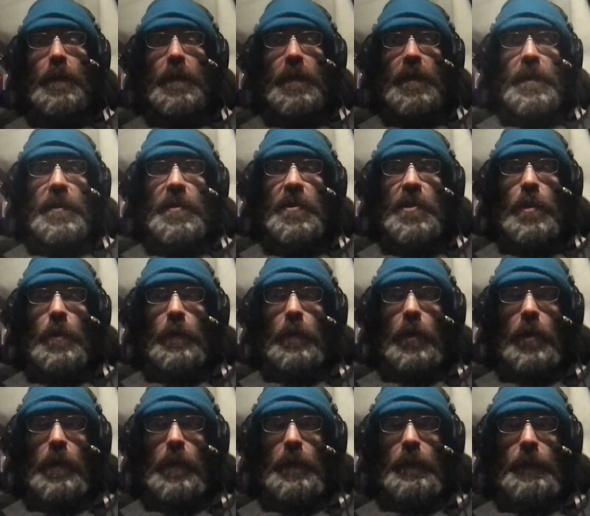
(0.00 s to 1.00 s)
is no
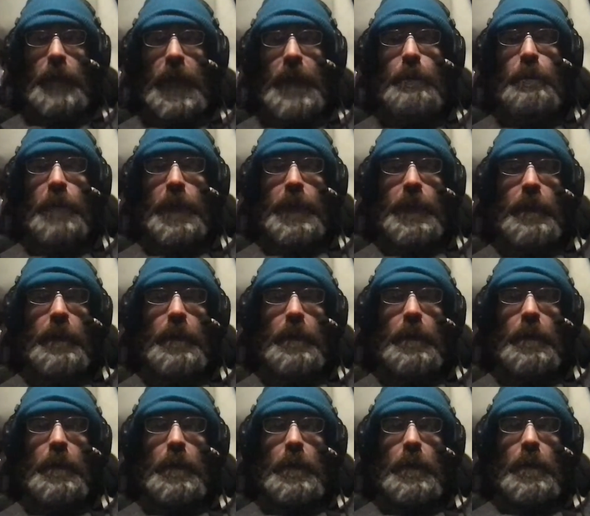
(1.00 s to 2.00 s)
longer vibrating
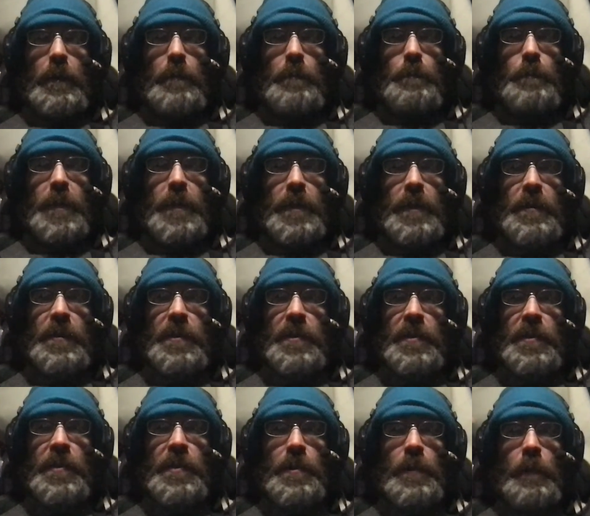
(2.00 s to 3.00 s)
because
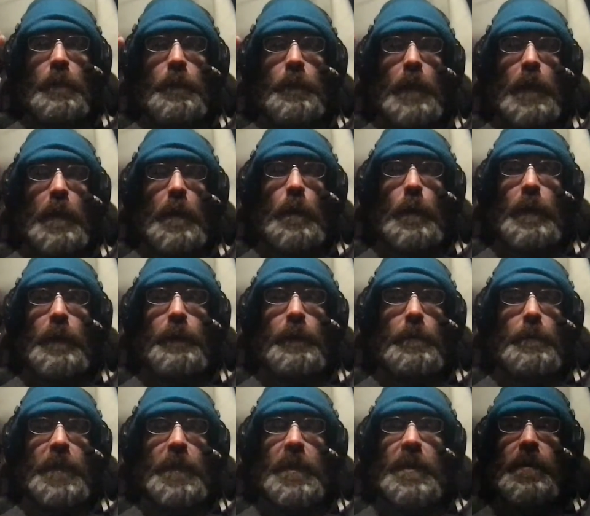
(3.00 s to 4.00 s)
it's so far away
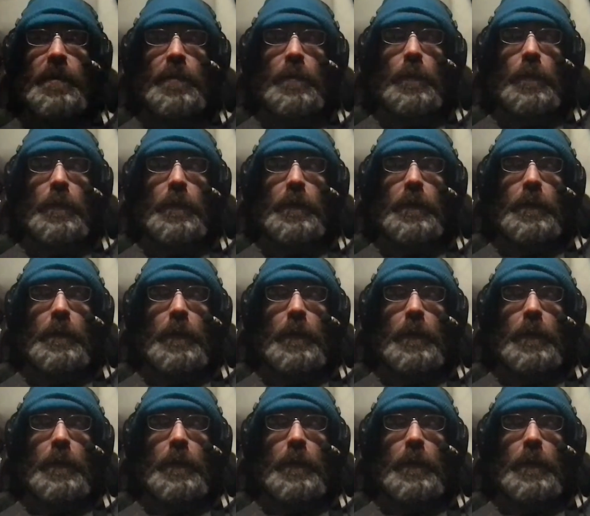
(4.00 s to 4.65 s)
from a heat source.